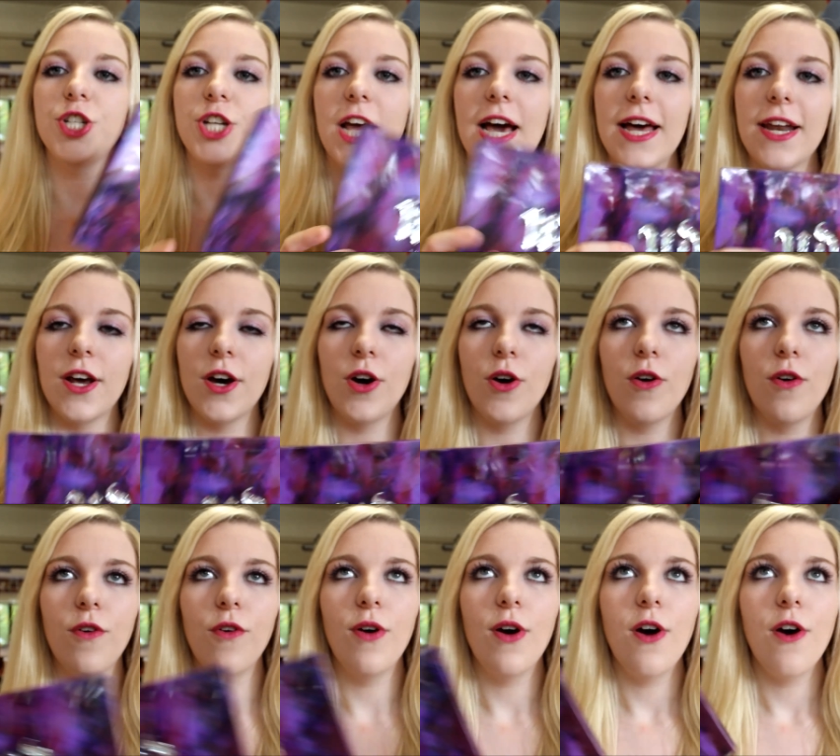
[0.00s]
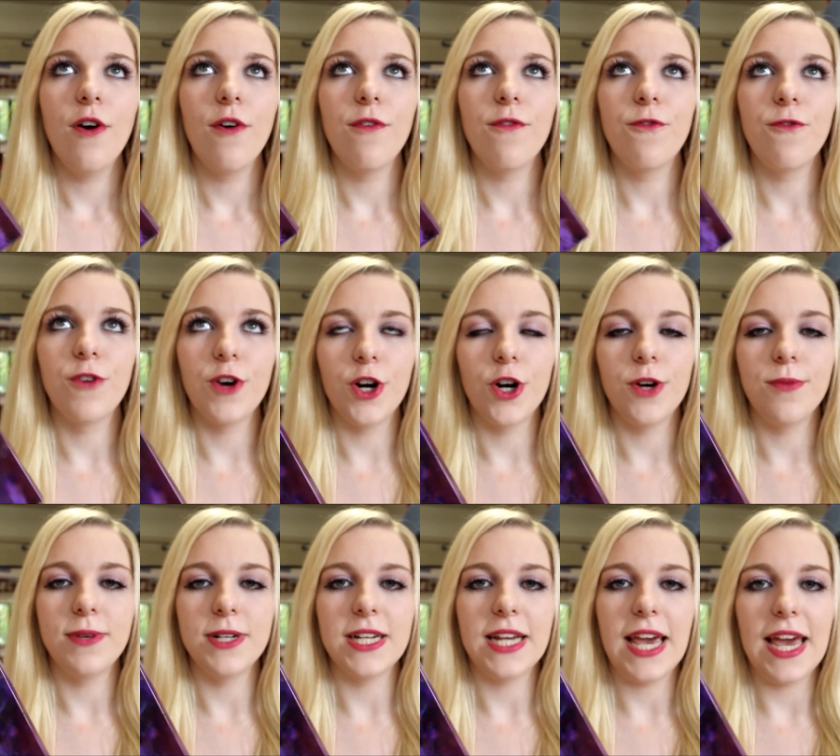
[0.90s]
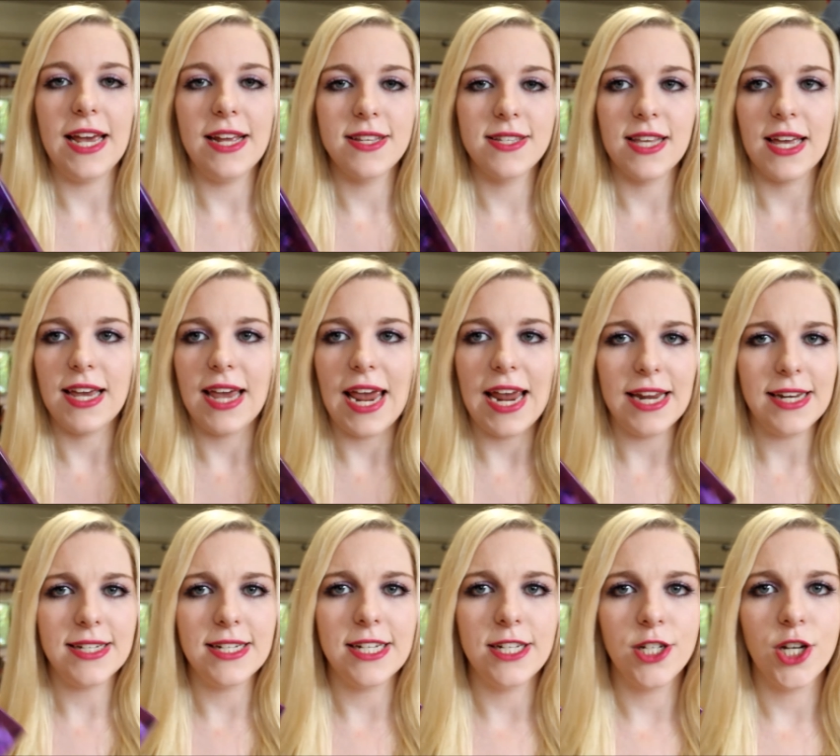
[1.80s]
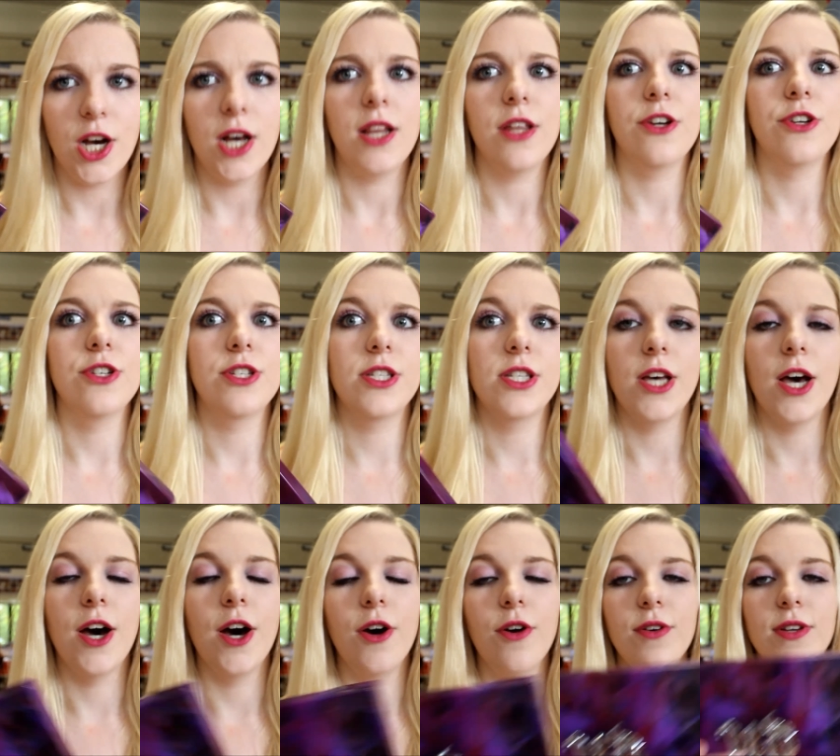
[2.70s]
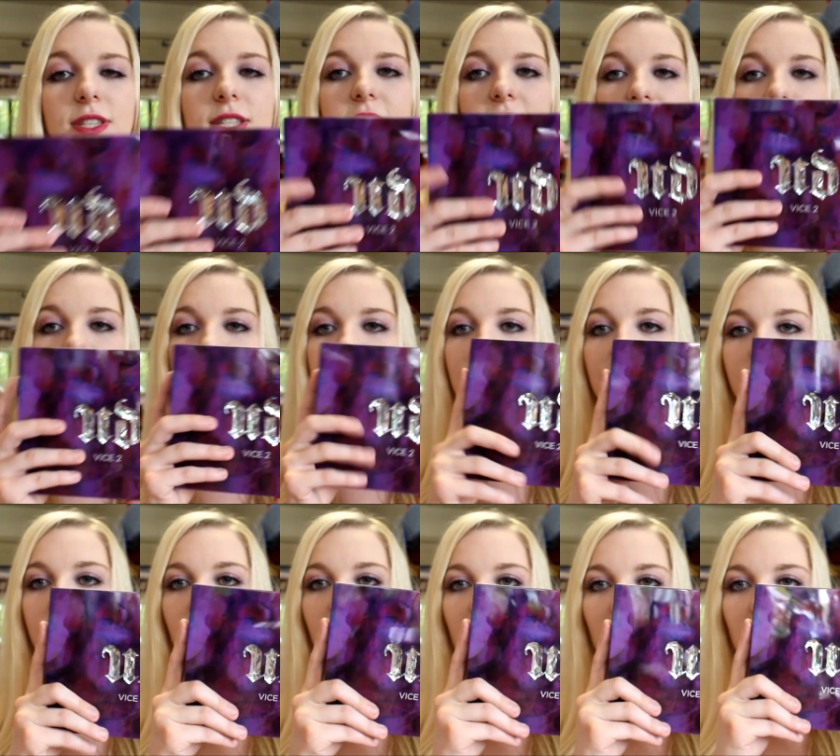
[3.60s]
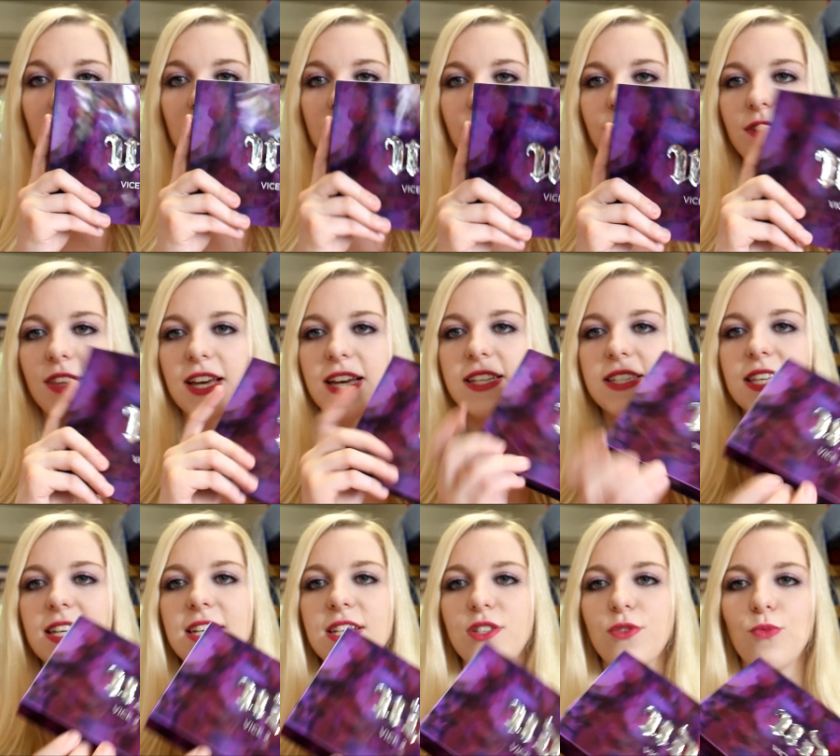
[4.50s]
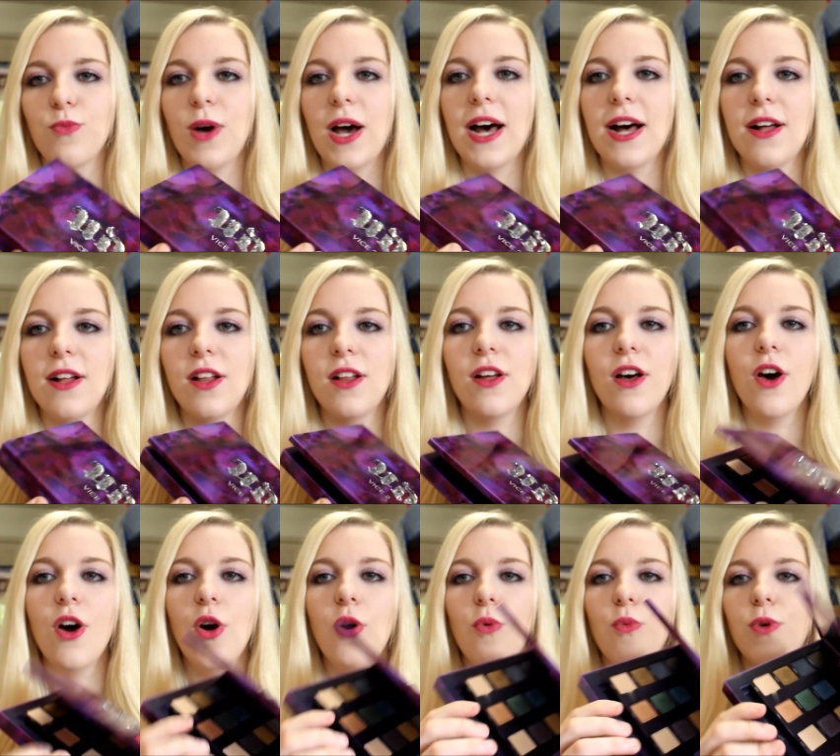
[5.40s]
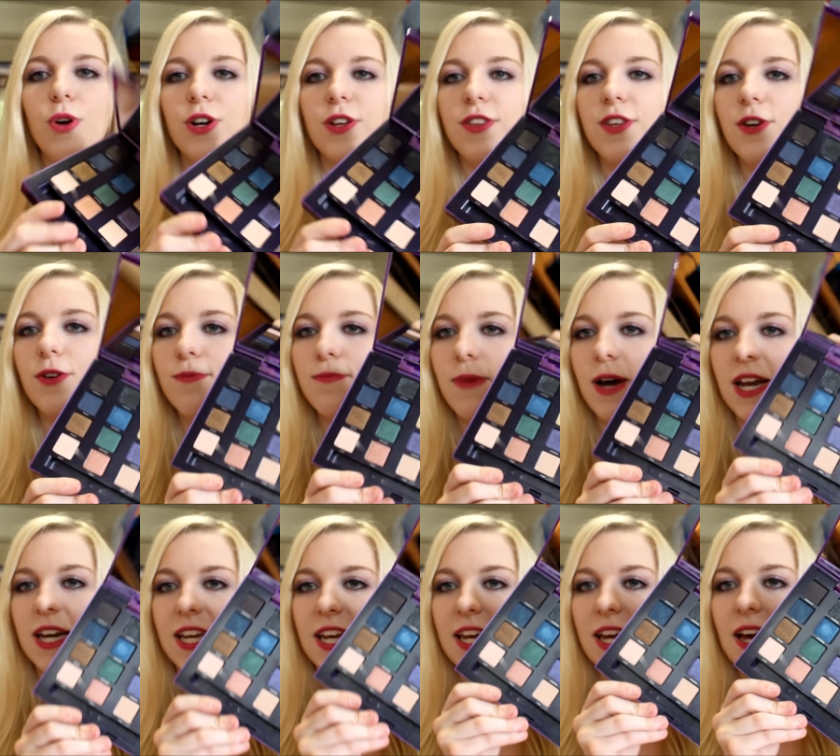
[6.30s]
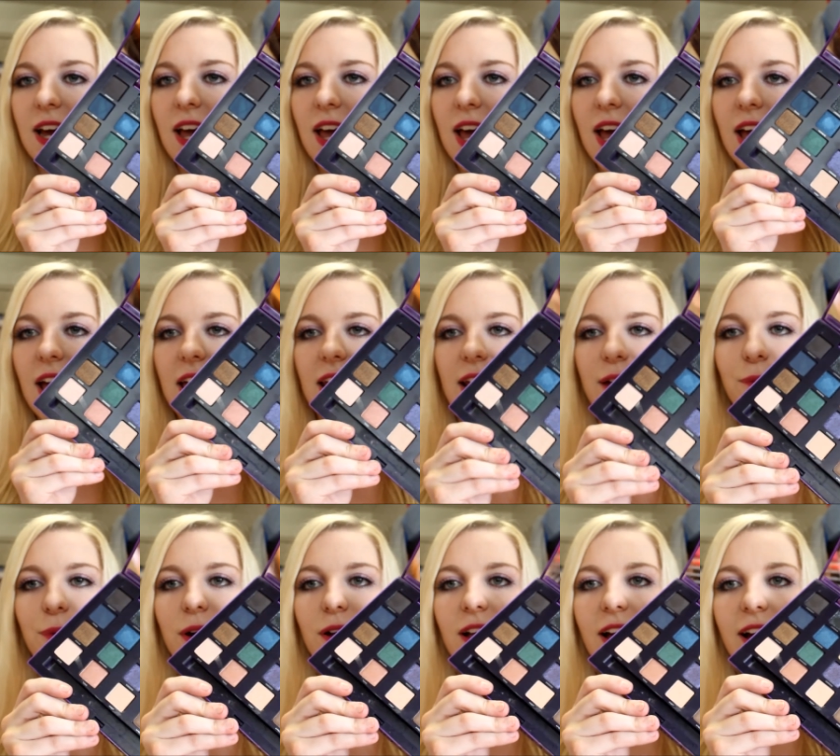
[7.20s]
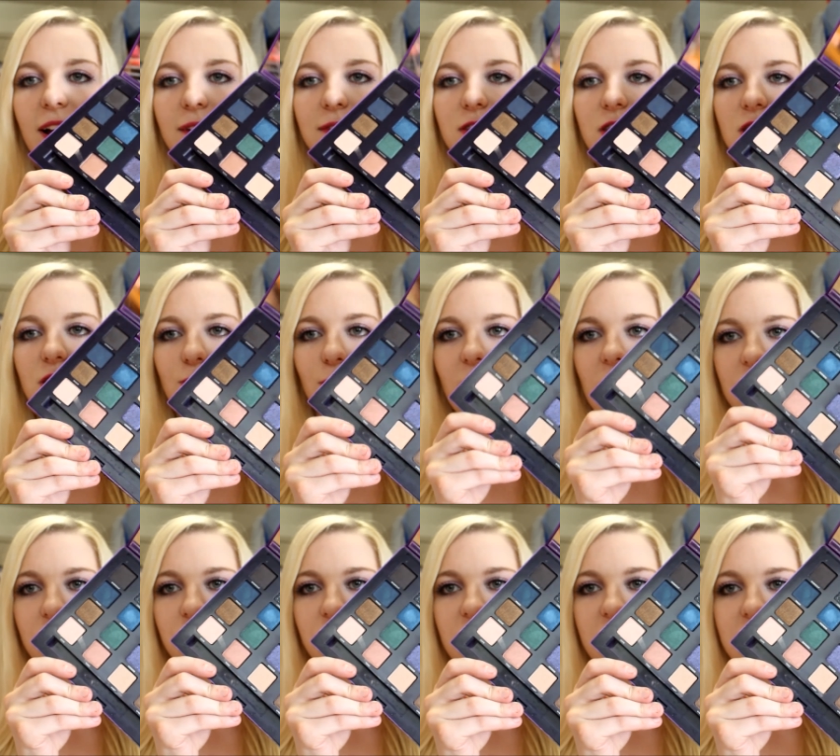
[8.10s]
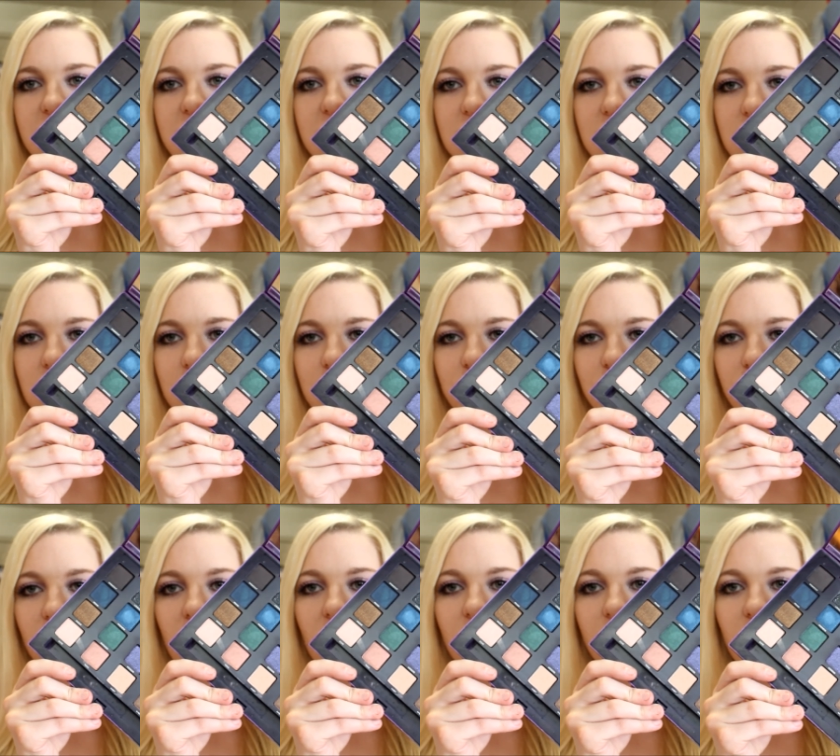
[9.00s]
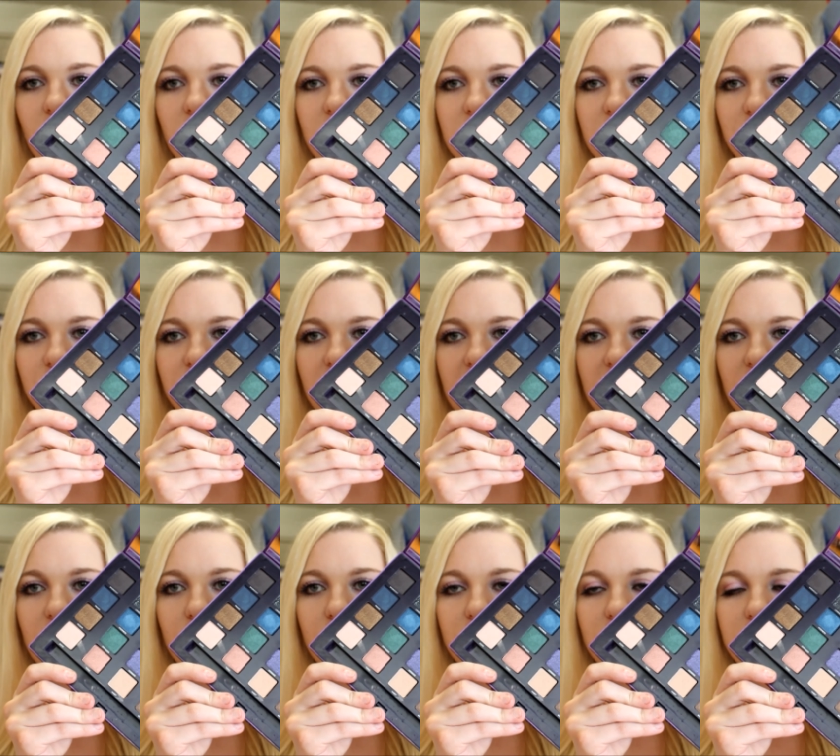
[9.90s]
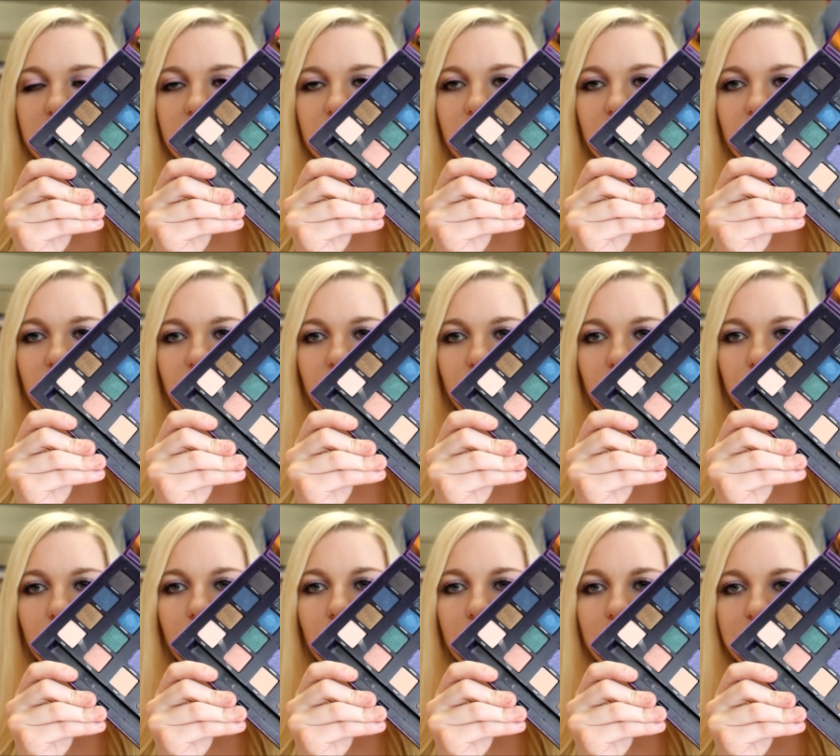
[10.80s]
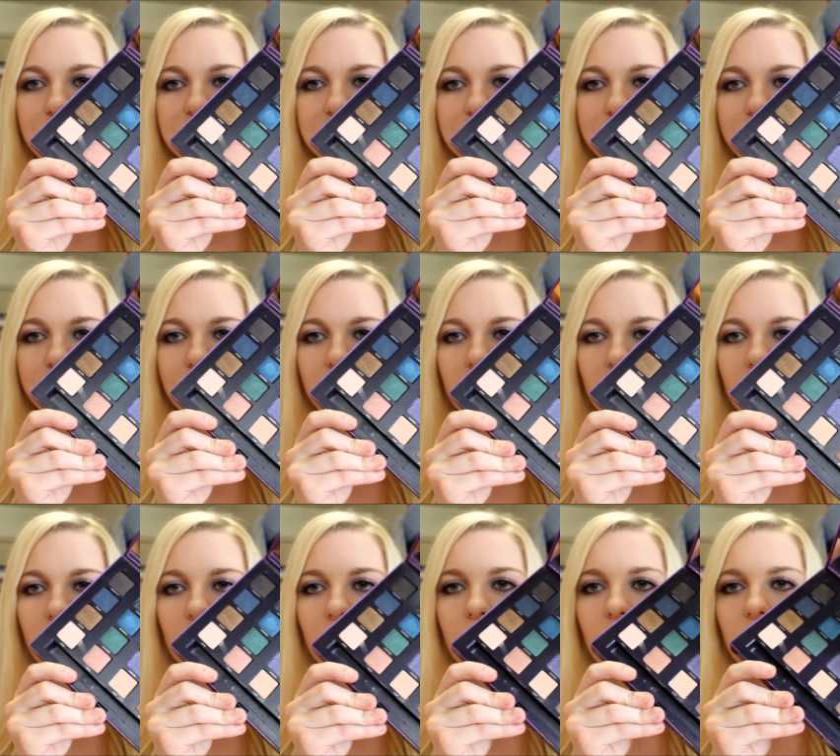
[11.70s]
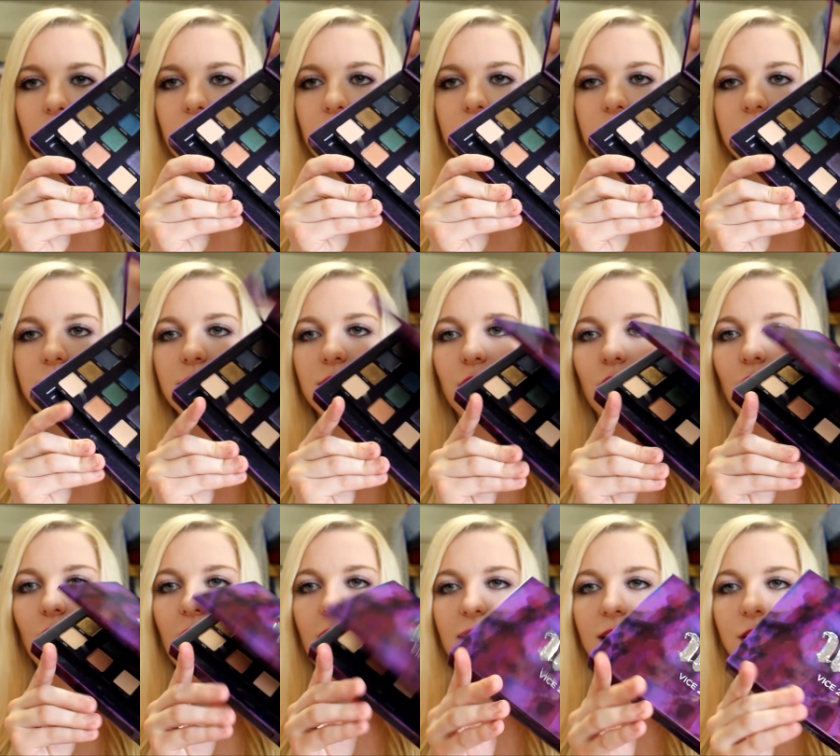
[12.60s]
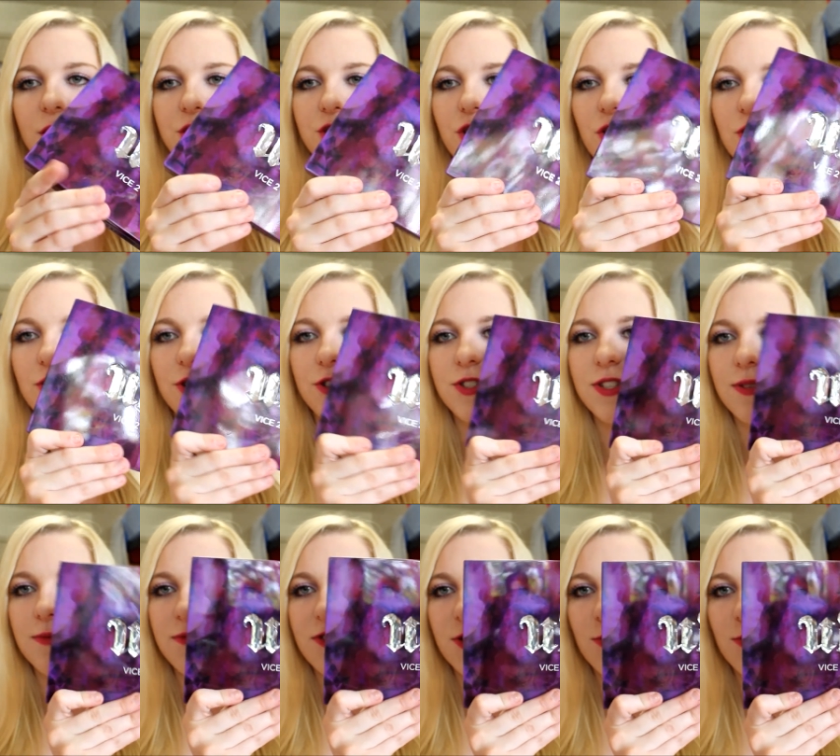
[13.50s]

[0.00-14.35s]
shadow for Urban Decay is like $18. So $60 for this is well worth your money. And I will have swatches of all these shadows too, so I can show you some